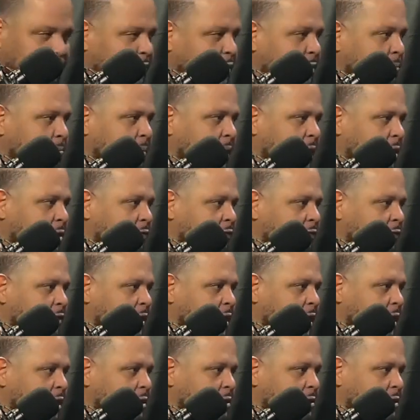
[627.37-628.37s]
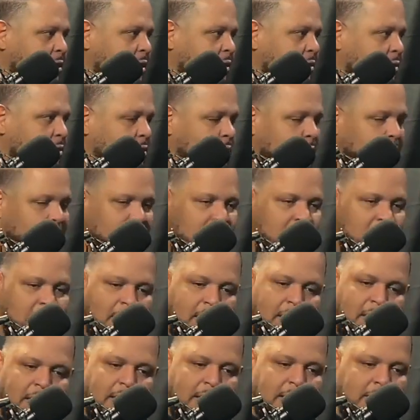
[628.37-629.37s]
Michael Vick had this hat on.
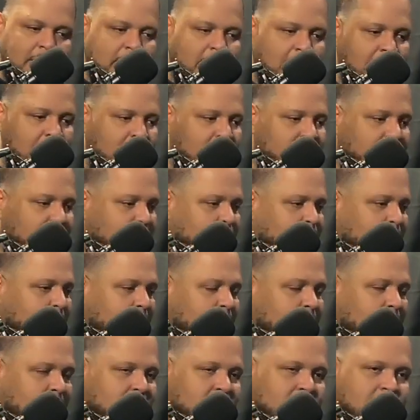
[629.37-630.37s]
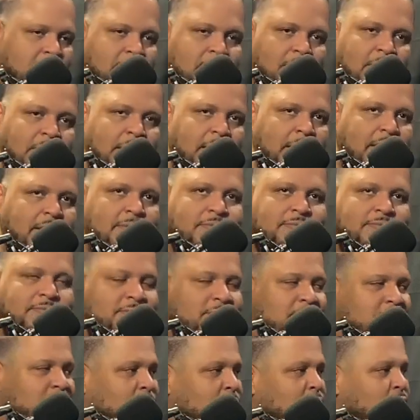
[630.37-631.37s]
And it's like, look, man, like
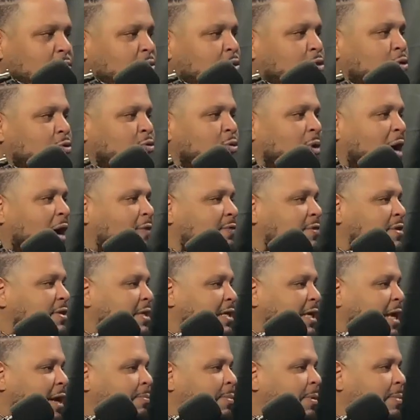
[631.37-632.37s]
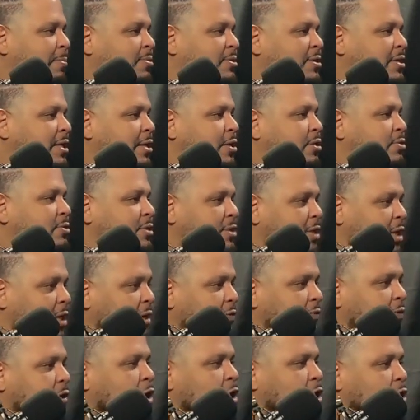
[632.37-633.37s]
you obviously got people sending you
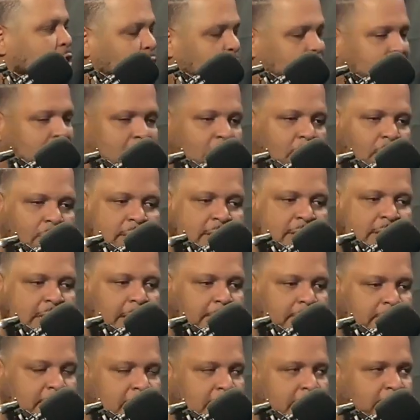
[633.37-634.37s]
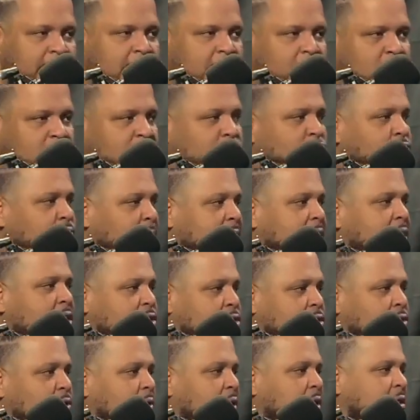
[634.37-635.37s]
stuff. You got all this type of stuff, but it's just you made a
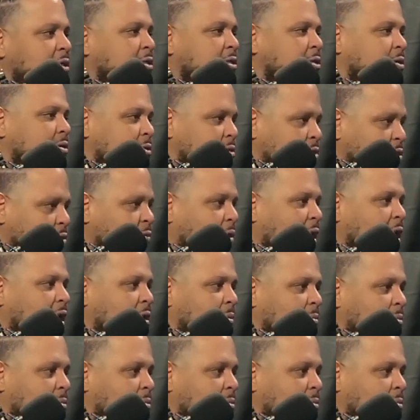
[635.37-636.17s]
choice to rock a